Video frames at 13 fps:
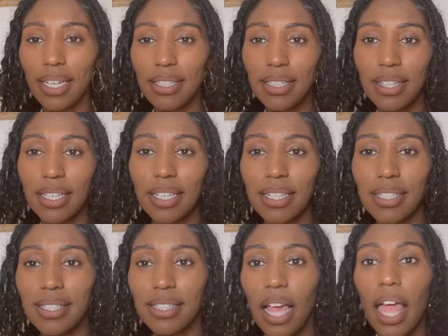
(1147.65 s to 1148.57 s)
into
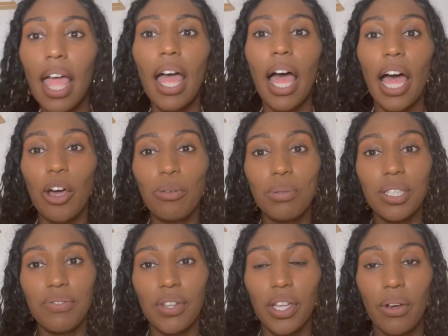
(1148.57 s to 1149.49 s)
things. I hope
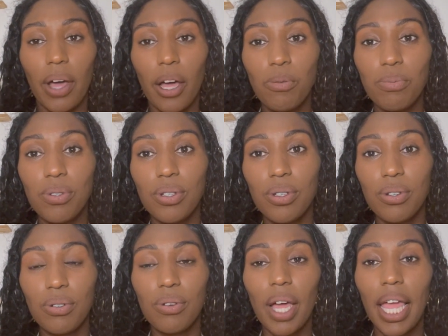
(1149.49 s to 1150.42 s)
this video helps
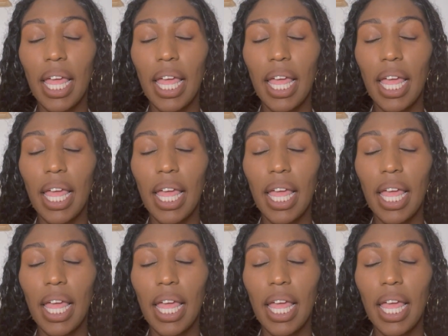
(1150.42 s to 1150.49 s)
you.